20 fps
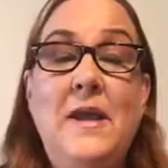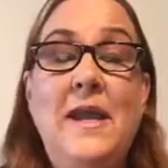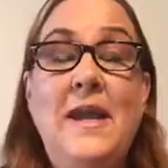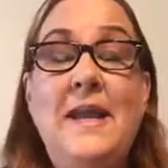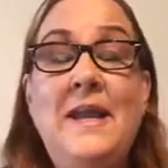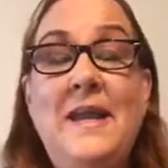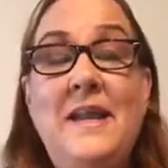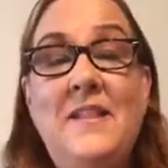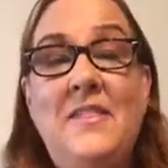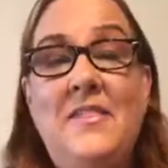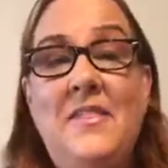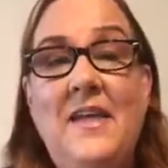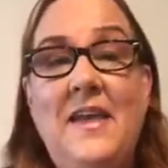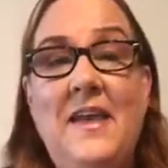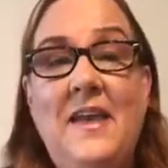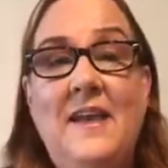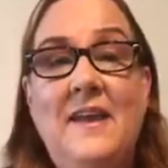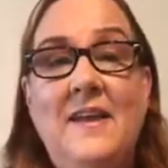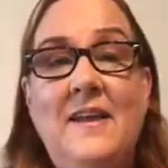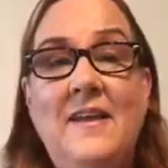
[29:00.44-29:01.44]

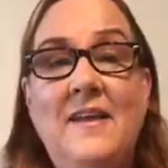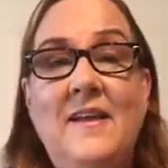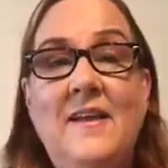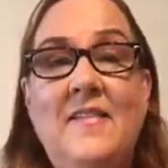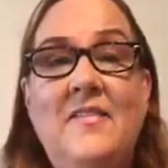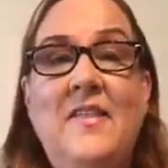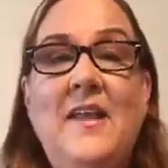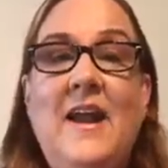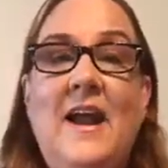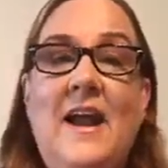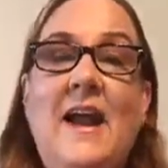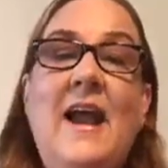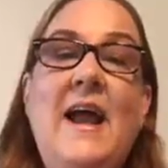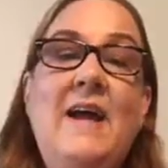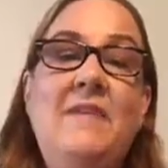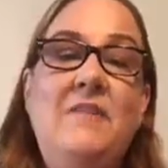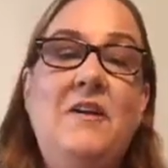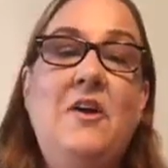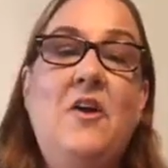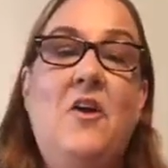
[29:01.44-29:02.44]
anything that I
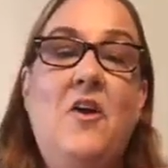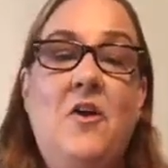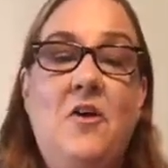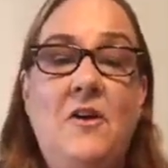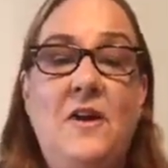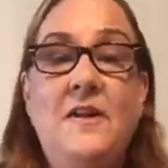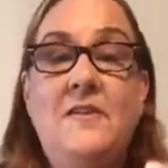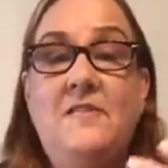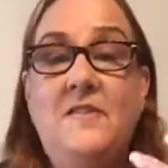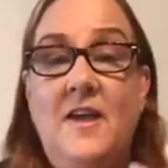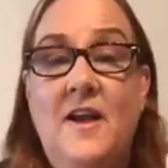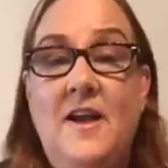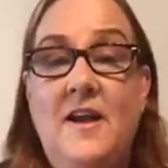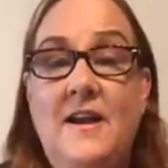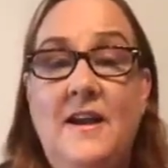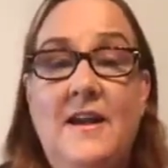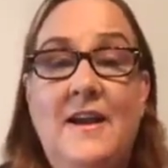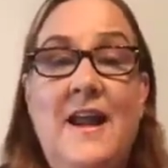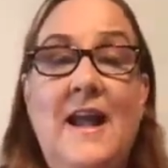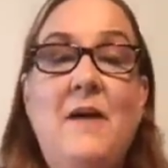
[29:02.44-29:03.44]
haven't already
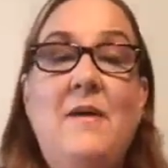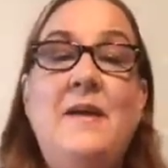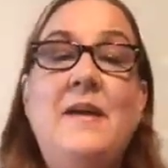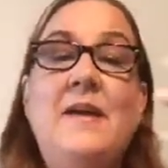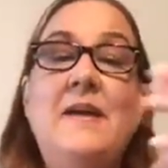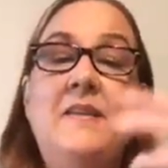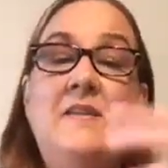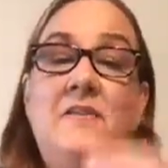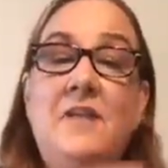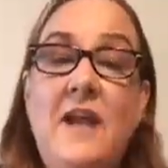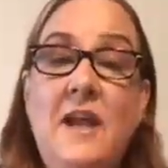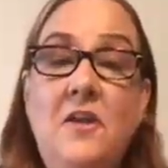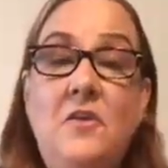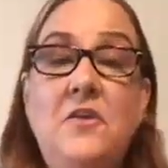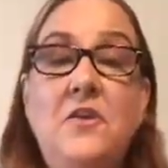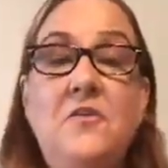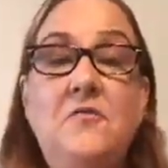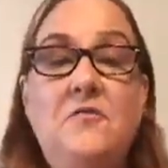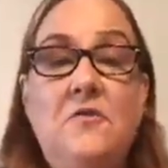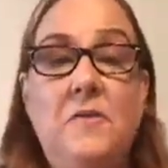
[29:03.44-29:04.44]
done. And now I can tell
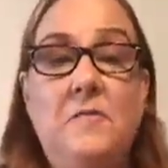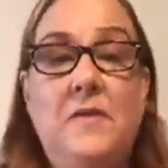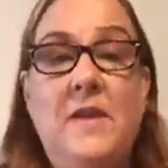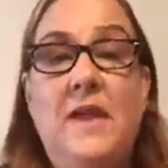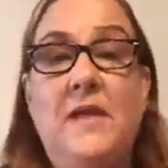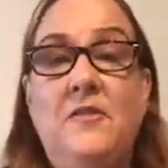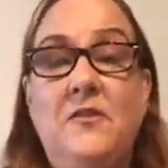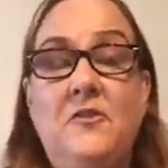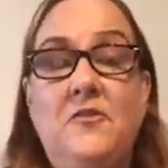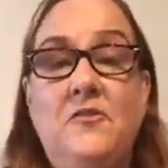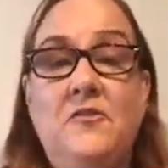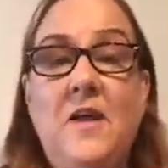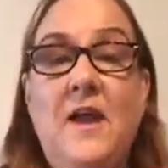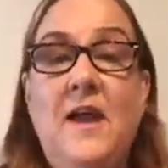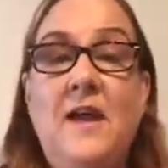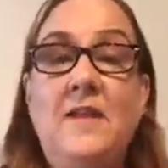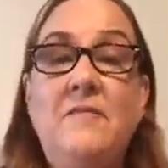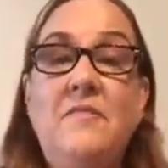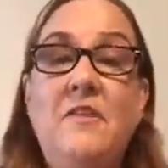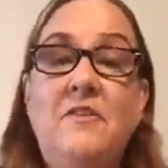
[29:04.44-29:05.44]
you from the other
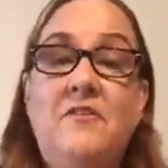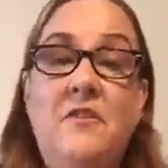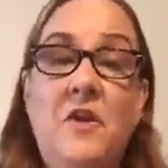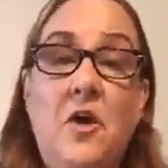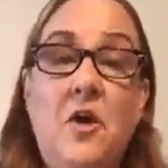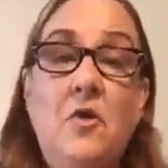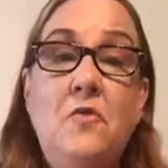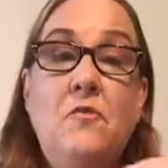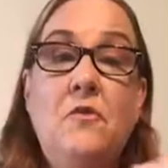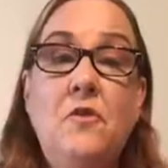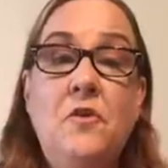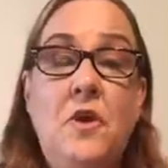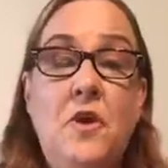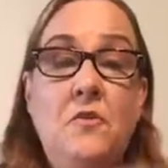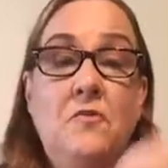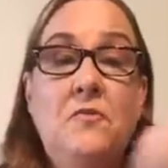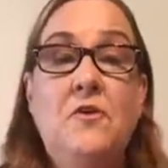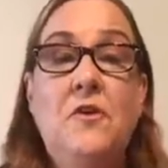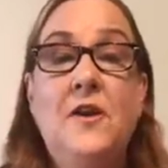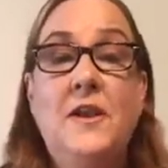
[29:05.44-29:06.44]
side of this over and
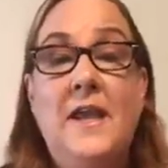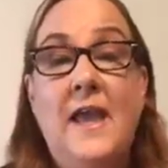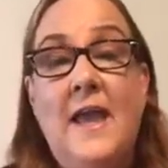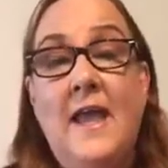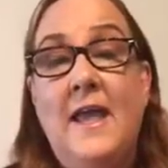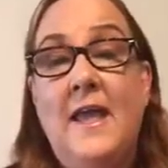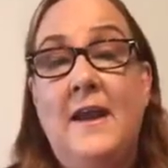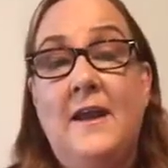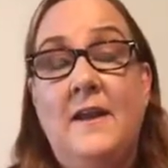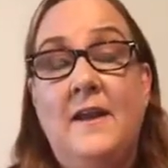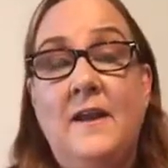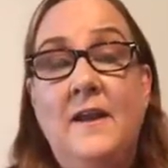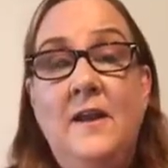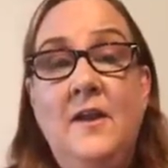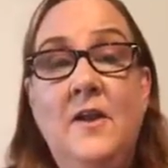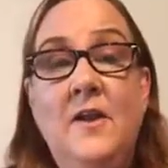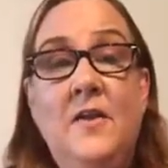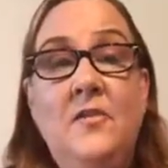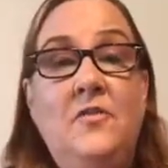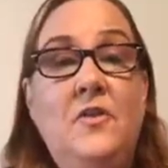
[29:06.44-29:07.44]
over again
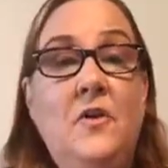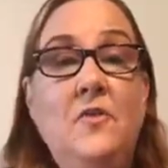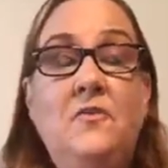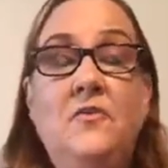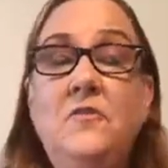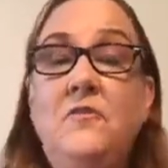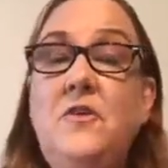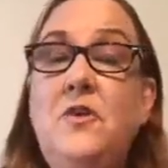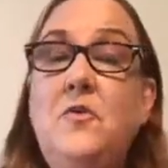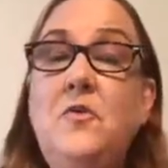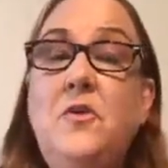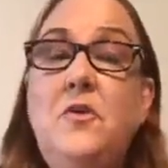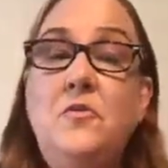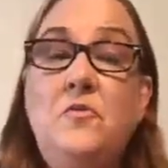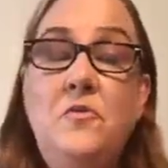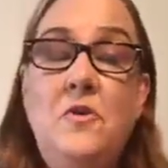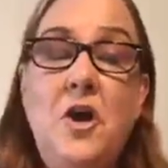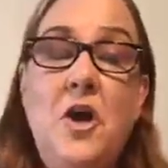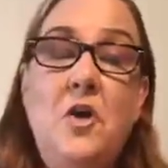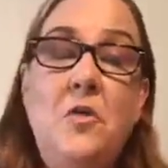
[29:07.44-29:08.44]
Those of you
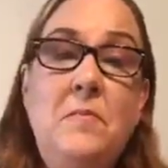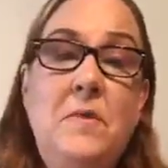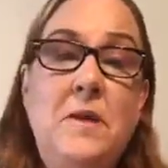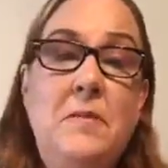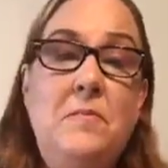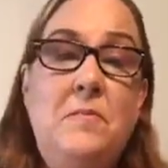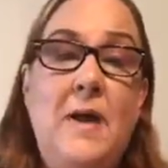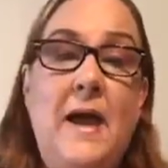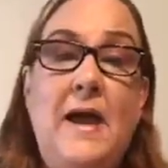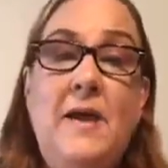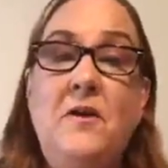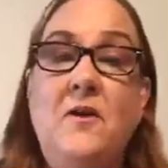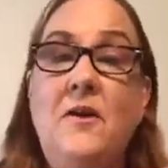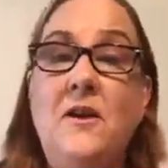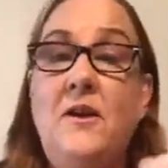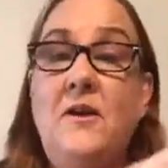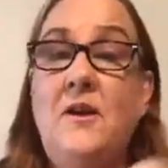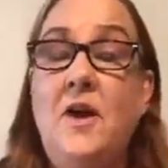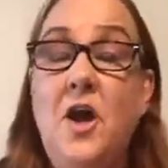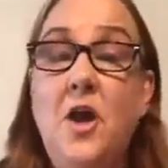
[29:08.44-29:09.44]
who know me better
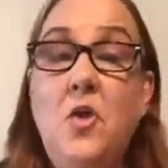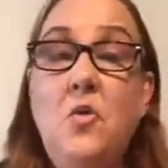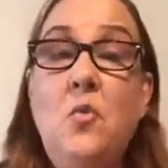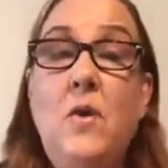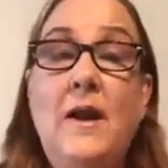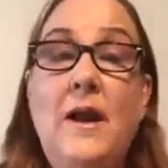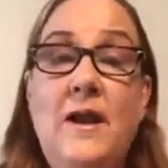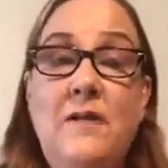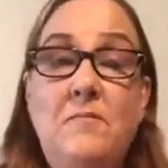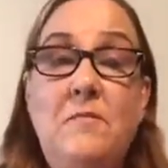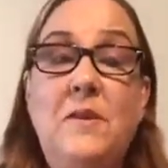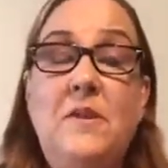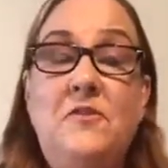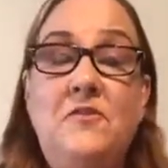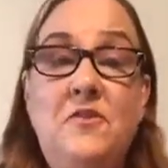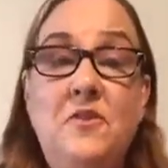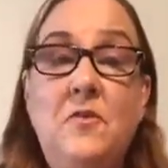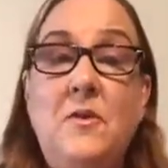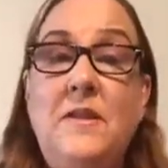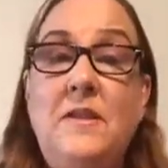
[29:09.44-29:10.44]
and know what I've been
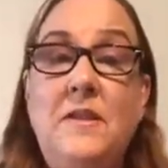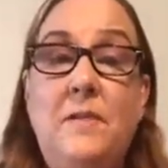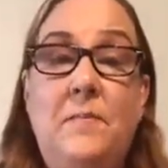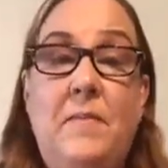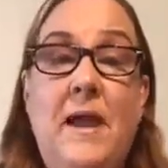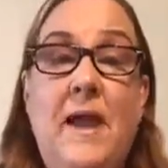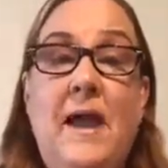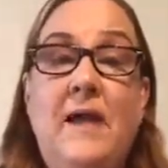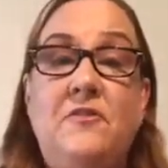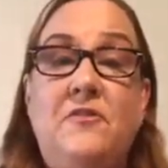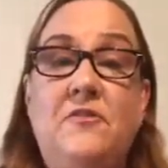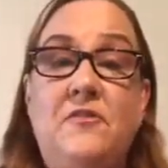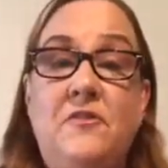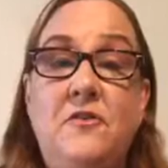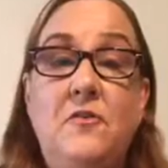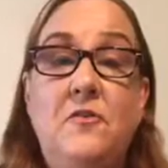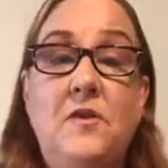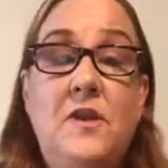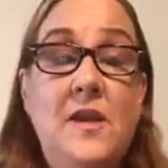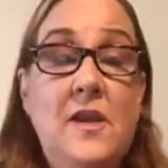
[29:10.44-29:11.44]
doing the past
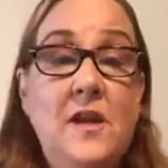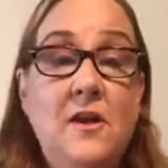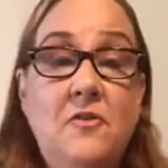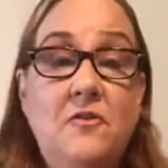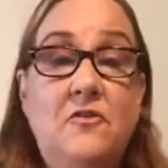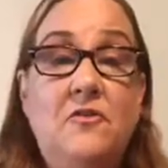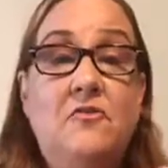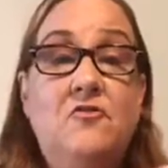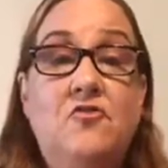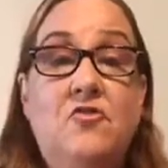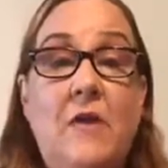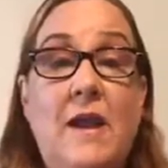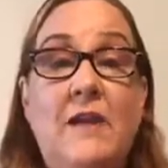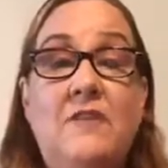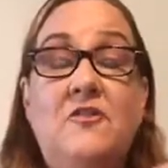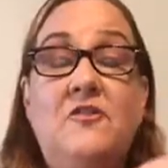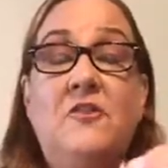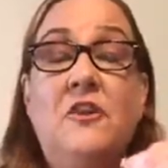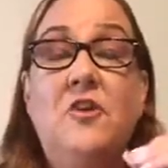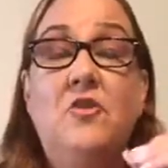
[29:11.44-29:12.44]
2 years
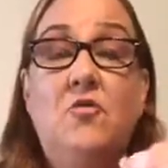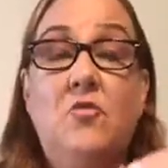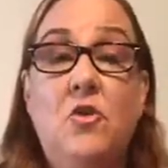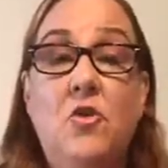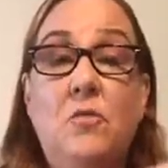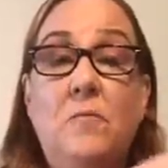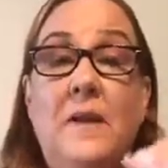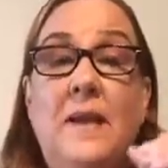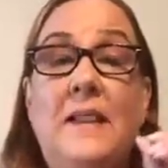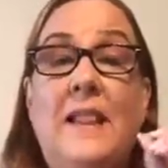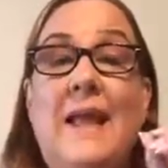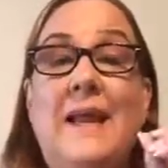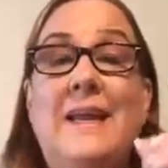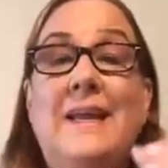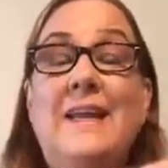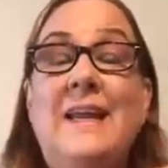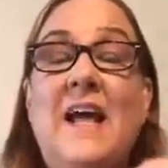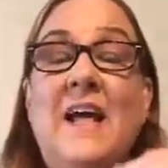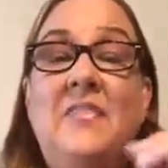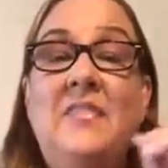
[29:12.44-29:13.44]
stretched and grew me like
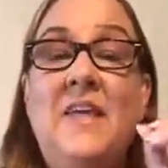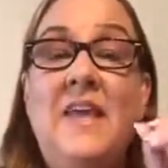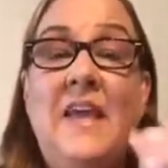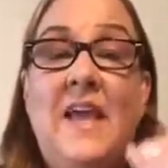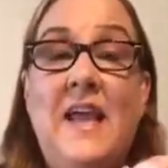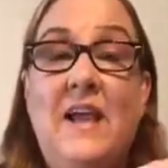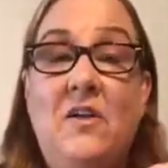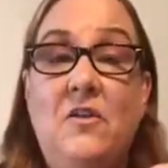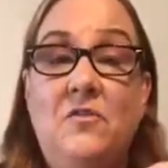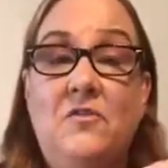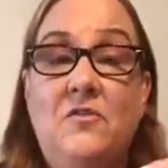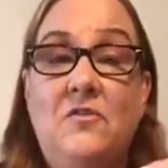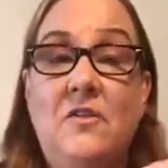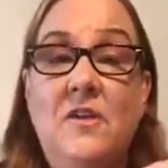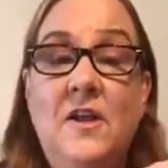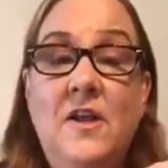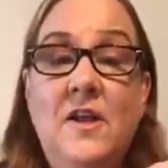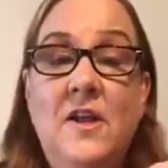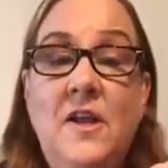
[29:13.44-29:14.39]
nothing else.